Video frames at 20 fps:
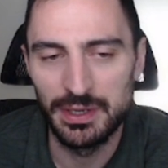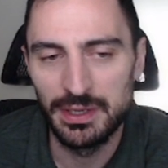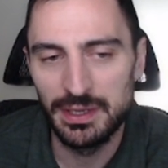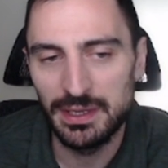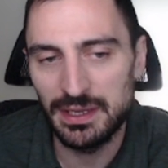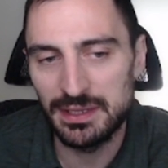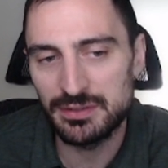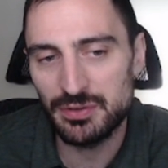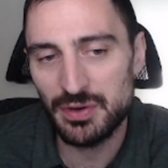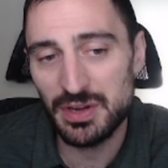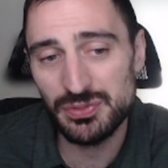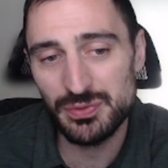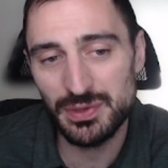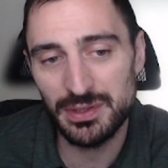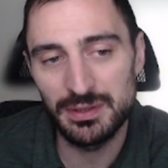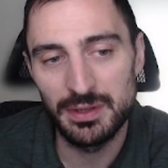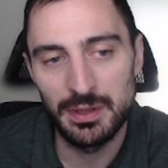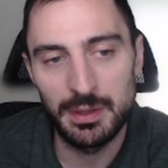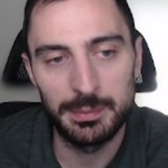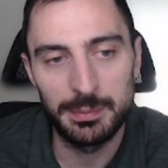and Razvan
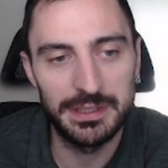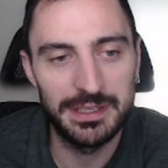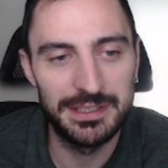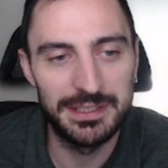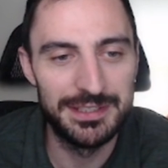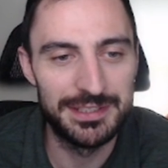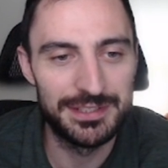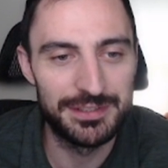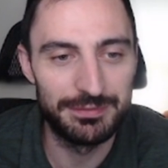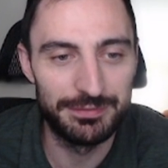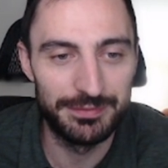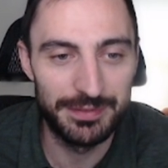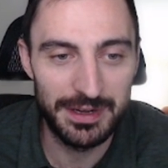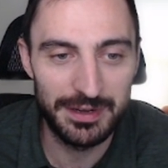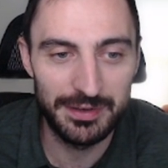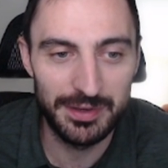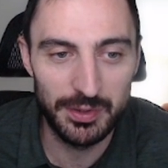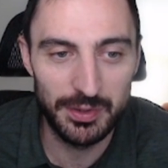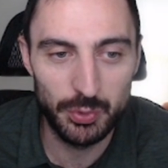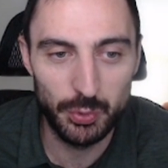played this very
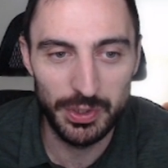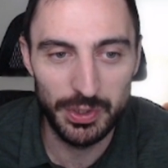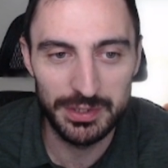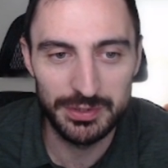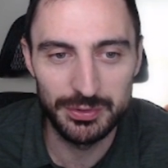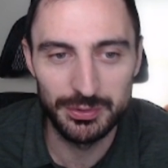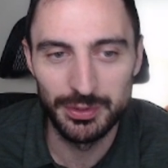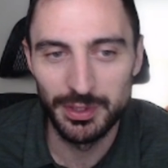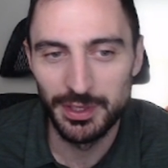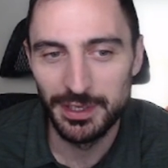quick too.